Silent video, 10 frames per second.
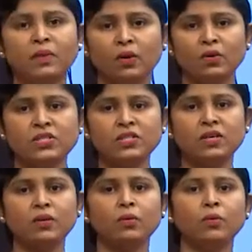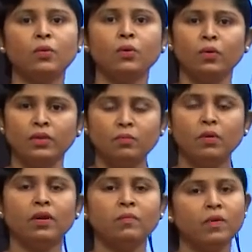the ocean or on the
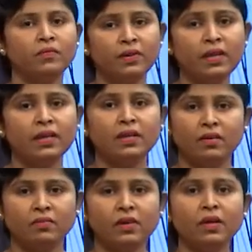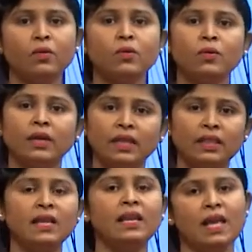bottom of a river or
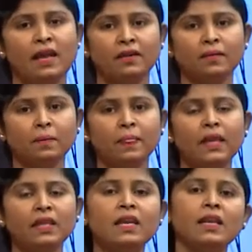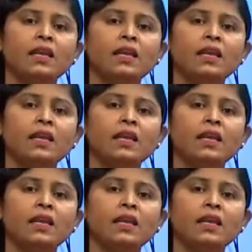in the land. Then